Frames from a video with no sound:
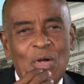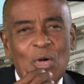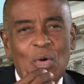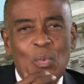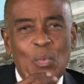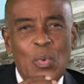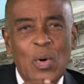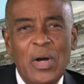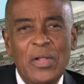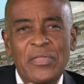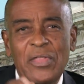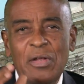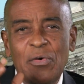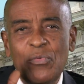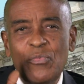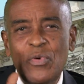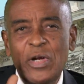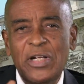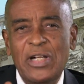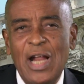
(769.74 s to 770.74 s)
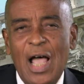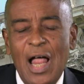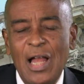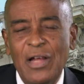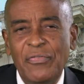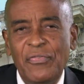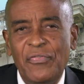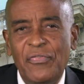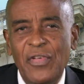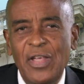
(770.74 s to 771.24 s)
Were the
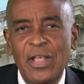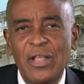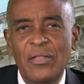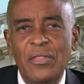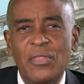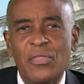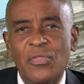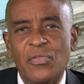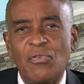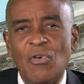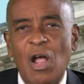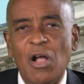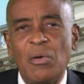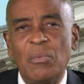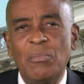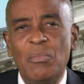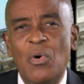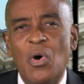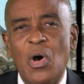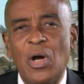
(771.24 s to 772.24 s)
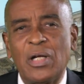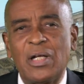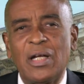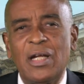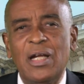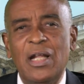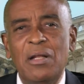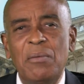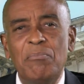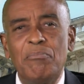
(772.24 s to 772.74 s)
Ridolfi,
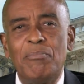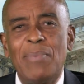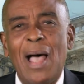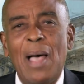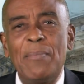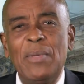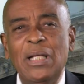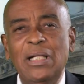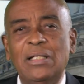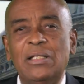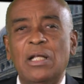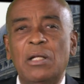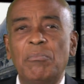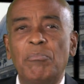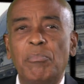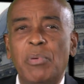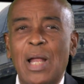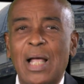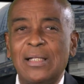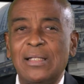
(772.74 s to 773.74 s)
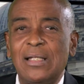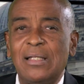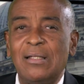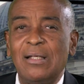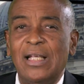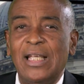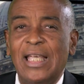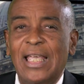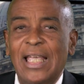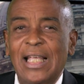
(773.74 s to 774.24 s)
Throckmorton and Babington plots
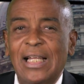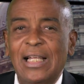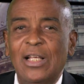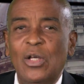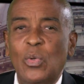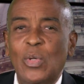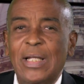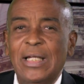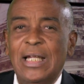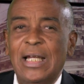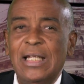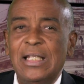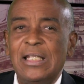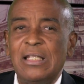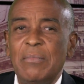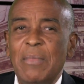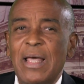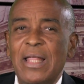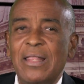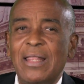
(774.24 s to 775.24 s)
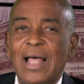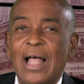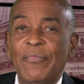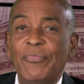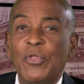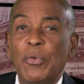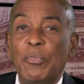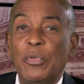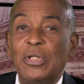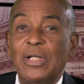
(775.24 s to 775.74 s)
to kill Queen Elizabeth
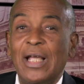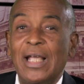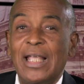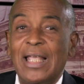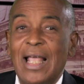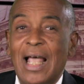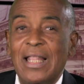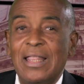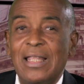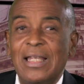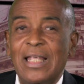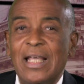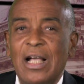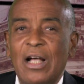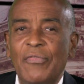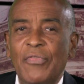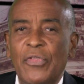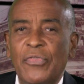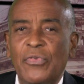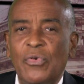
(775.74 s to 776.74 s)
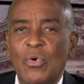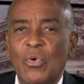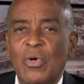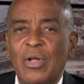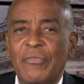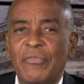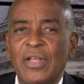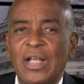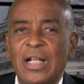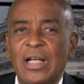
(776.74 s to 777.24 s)
and to put a Catholic on the throne
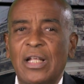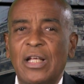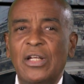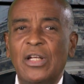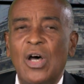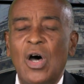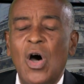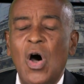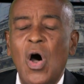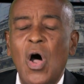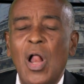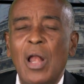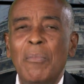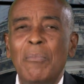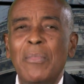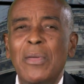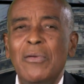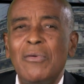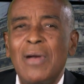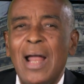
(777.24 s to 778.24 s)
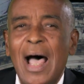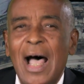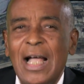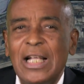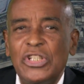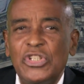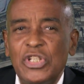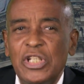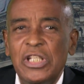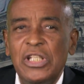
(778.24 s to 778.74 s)
of England all
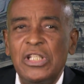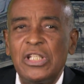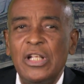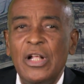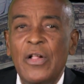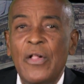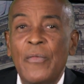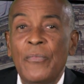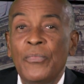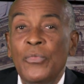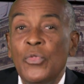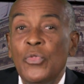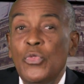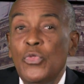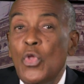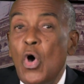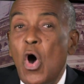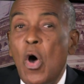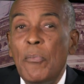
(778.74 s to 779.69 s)
mirages? No,